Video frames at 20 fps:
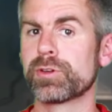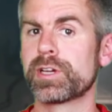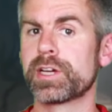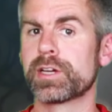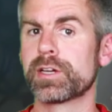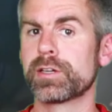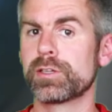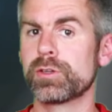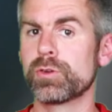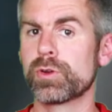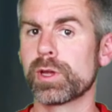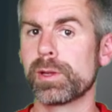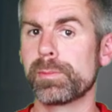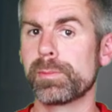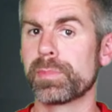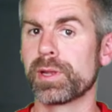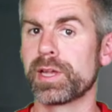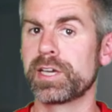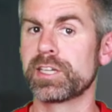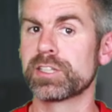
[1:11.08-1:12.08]
Gear you can
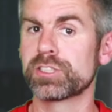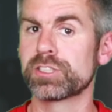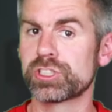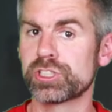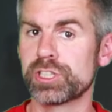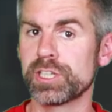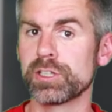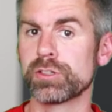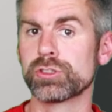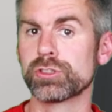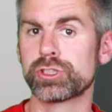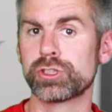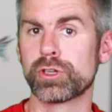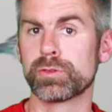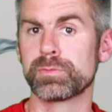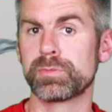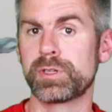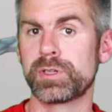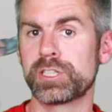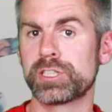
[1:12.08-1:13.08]
play a single
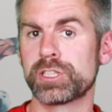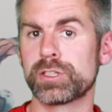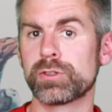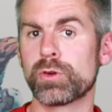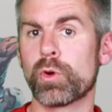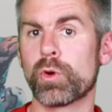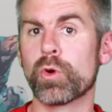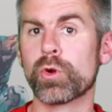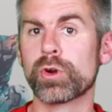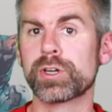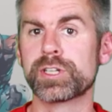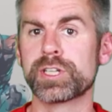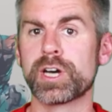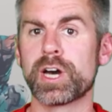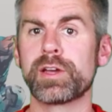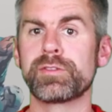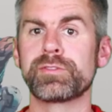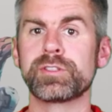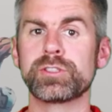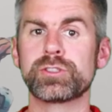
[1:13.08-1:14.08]
shot mission or
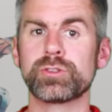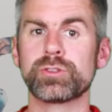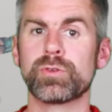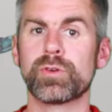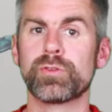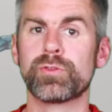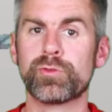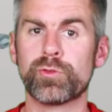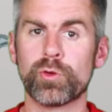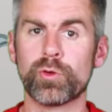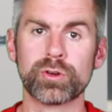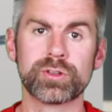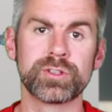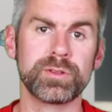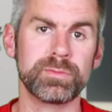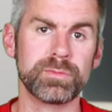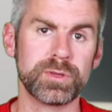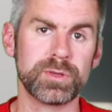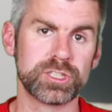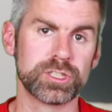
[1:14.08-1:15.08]
dive into a
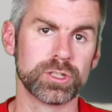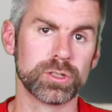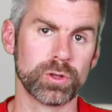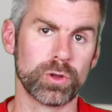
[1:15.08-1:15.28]
14 mission